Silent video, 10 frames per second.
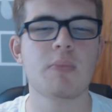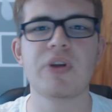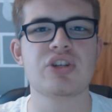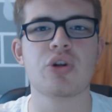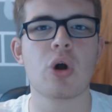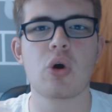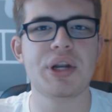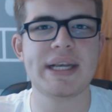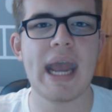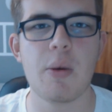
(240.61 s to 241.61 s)
Something he's not
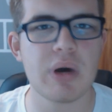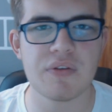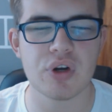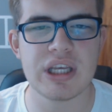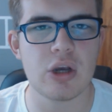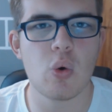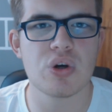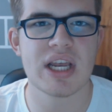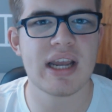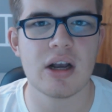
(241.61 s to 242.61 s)
going to get wherever he
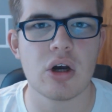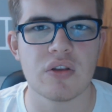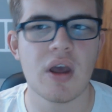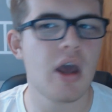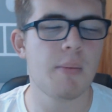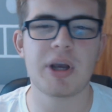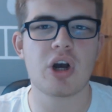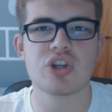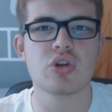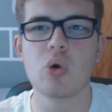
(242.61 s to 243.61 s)
goes in England.
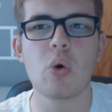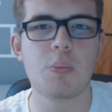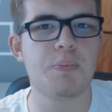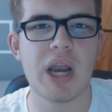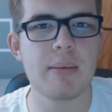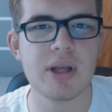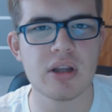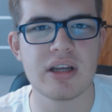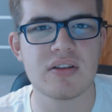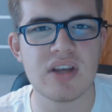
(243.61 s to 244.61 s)
Because no
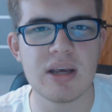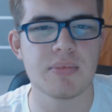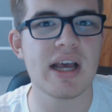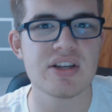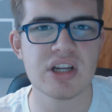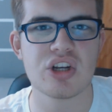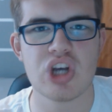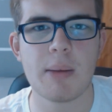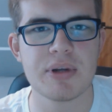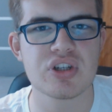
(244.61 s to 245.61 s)
Premier League team that is in
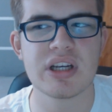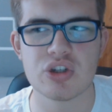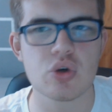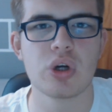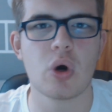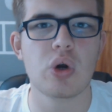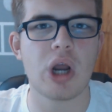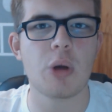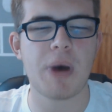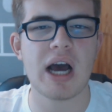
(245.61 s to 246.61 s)
the Champions League is going to
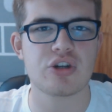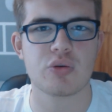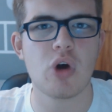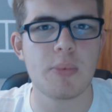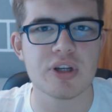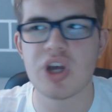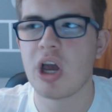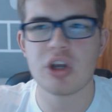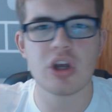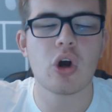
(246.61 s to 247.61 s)
loan out Patrick
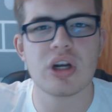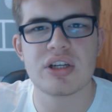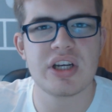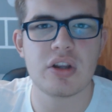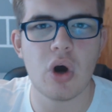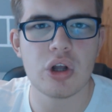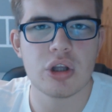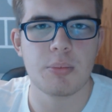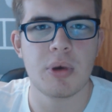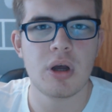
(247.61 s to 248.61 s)
Roberts. You're not going to see
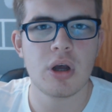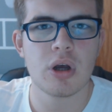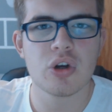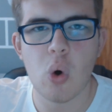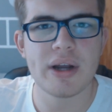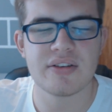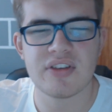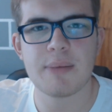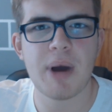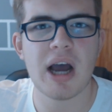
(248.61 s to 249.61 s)
Tottenham go in
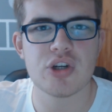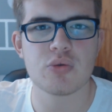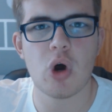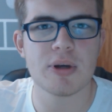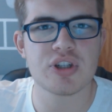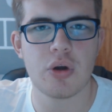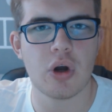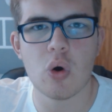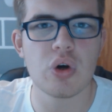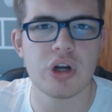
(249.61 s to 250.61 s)
and take Patrick Roberts
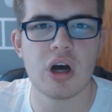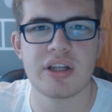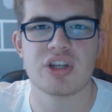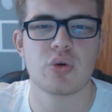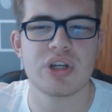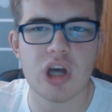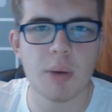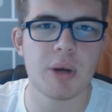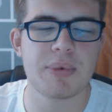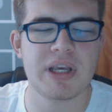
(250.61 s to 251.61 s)
out and loan, are you? So he's
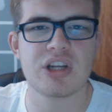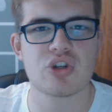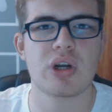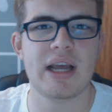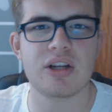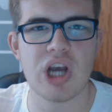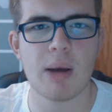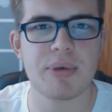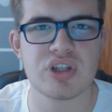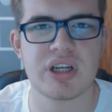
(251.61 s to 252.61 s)
coming up here, he's going to get
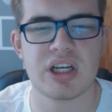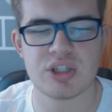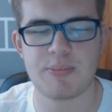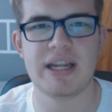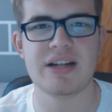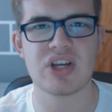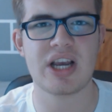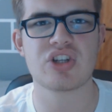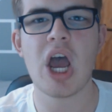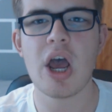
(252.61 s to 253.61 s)
Champions League experience
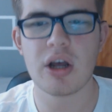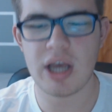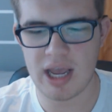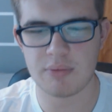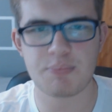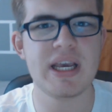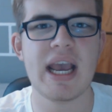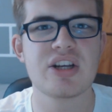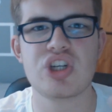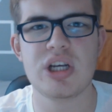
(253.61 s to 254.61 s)
against uh,
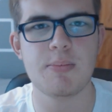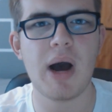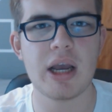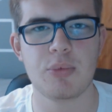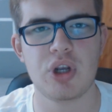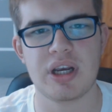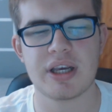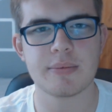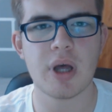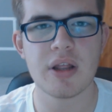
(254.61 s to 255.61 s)
PSG Bayern
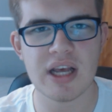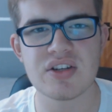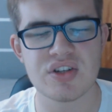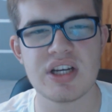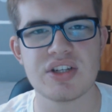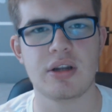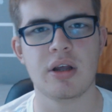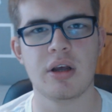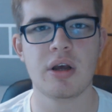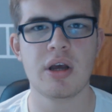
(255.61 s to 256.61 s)
Munich this
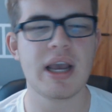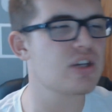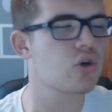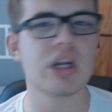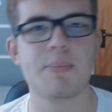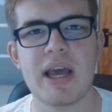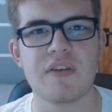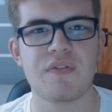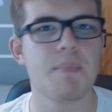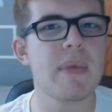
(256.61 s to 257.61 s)
season he's going to
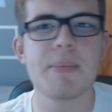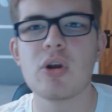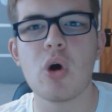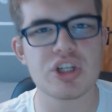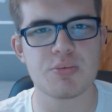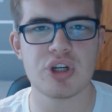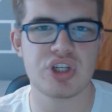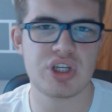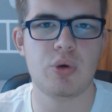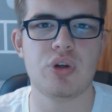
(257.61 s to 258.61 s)
benefit. Maybe not as
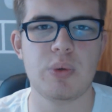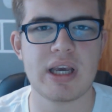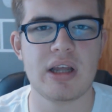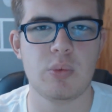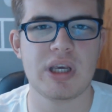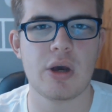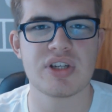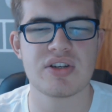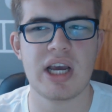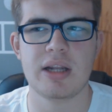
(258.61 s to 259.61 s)
much as he would week in, week
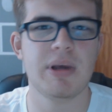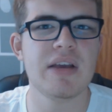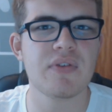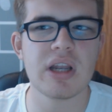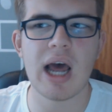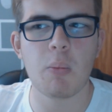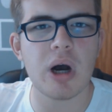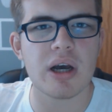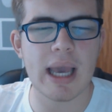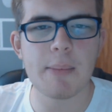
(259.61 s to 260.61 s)
out, as I said, but even at
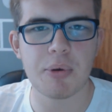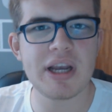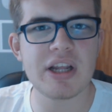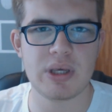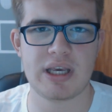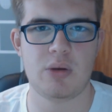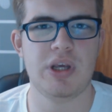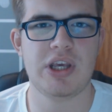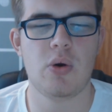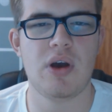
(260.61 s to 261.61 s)
that, will he get played week
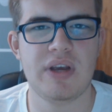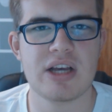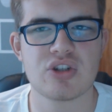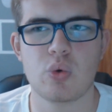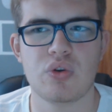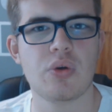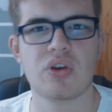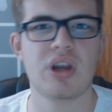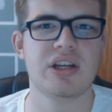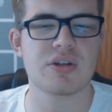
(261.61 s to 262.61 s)
in, week out if he gets loaned
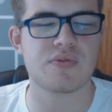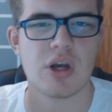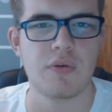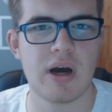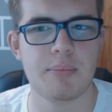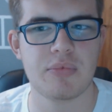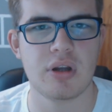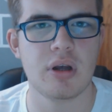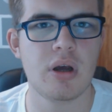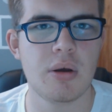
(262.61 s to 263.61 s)
out to the likes of
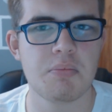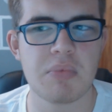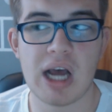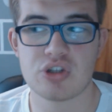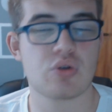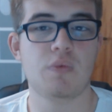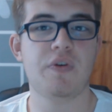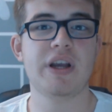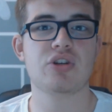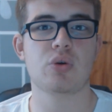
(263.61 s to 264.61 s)
Southampton? I just
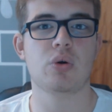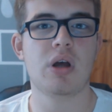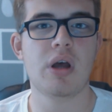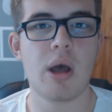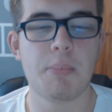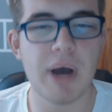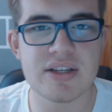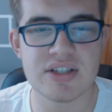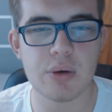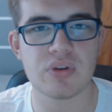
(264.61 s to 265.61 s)
don't think so.
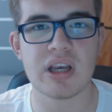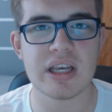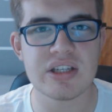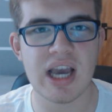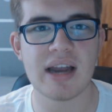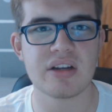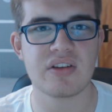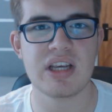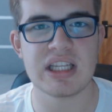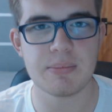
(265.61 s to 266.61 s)
But at Celtic, he's
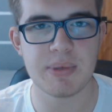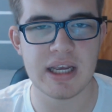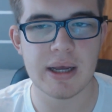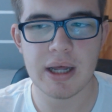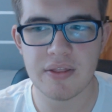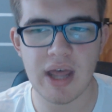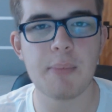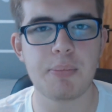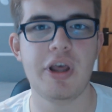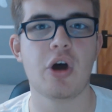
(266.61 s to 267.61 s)
guaranteed to be
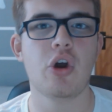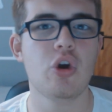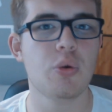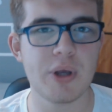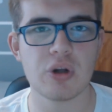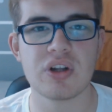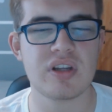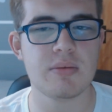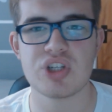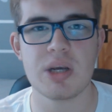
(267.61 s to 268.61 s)
that player who'll be on
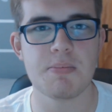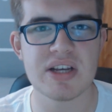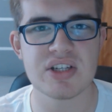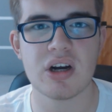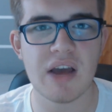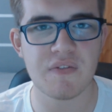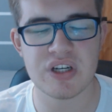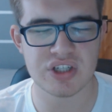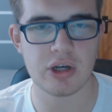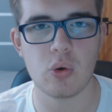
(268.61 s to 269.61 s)
the team sheet basically
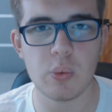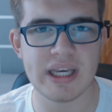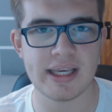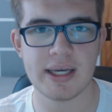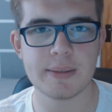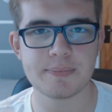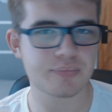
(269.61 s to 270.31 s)
every single week.